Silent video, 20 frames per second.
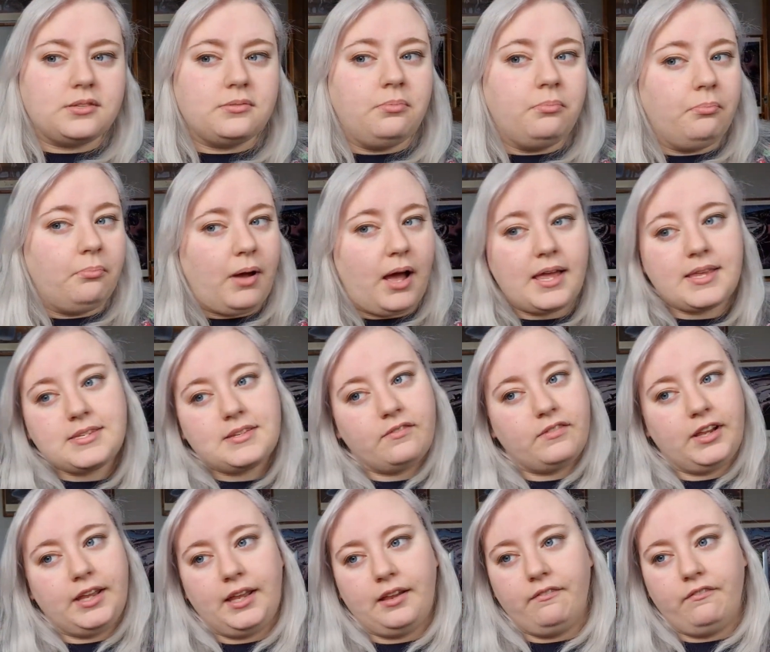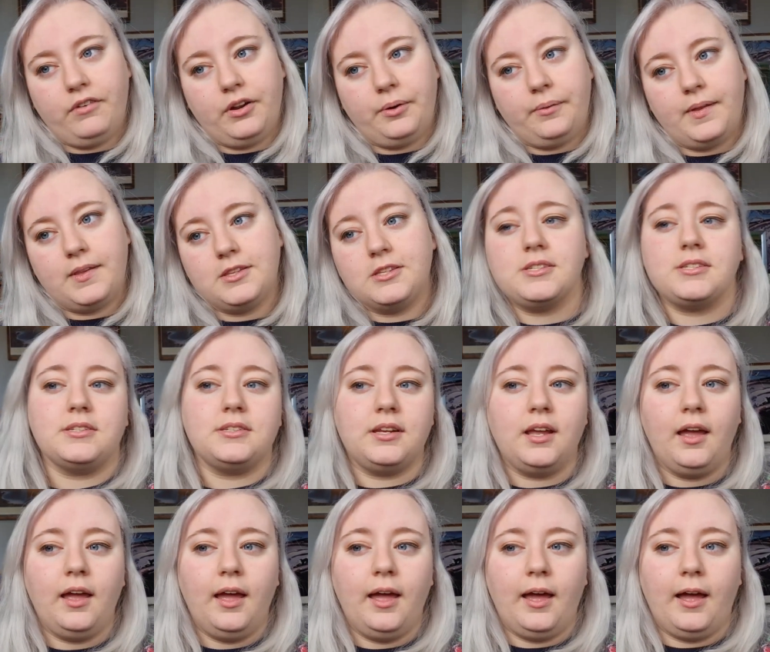It's massively influenced
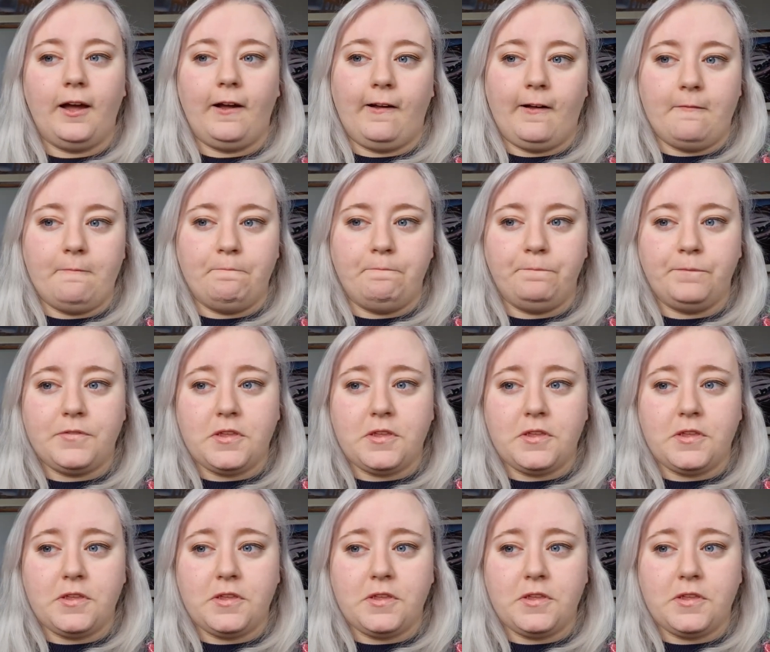um,